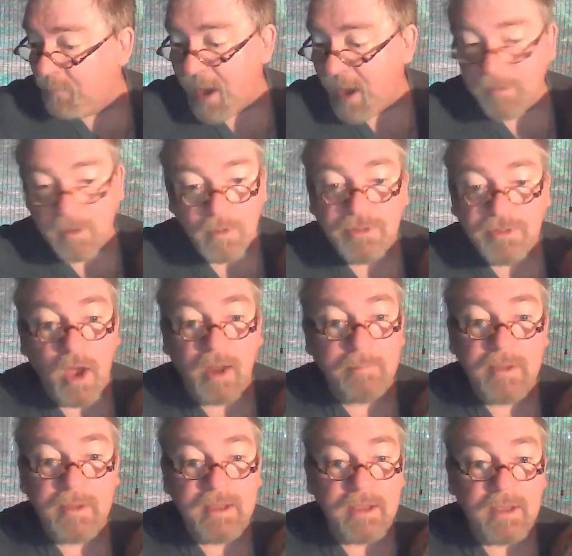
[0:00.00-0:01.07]
happy with not
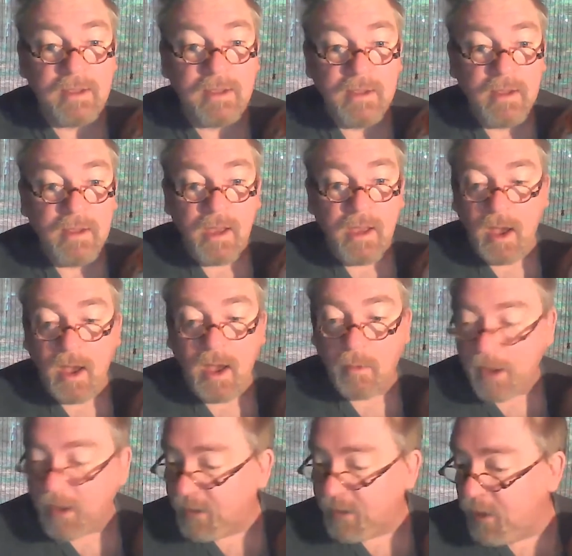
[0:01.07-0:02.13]
being
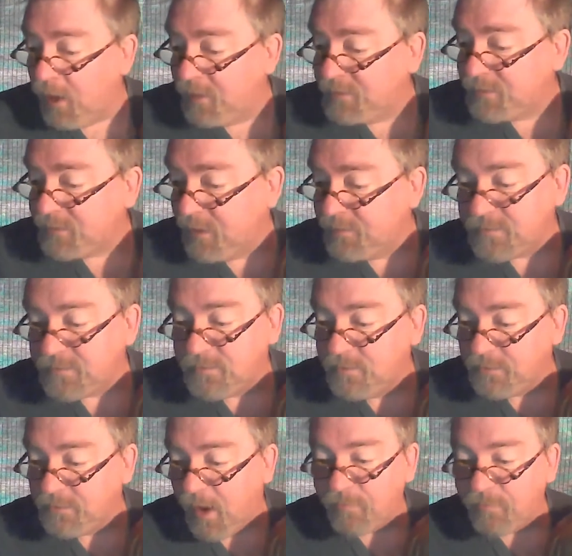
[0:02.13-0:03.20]
recognized as the
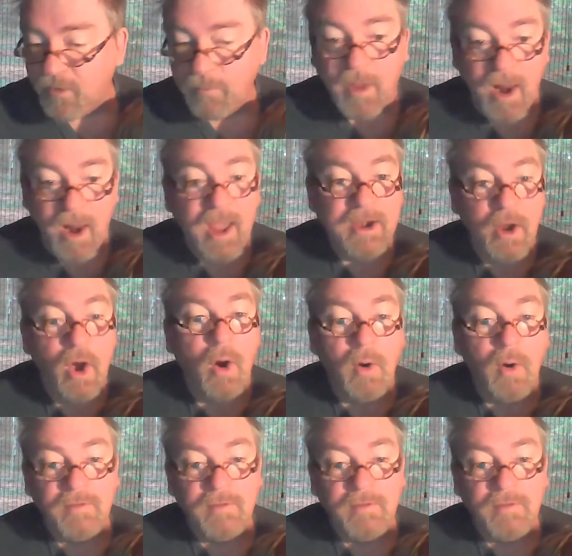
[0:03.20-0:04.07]
driver, but I know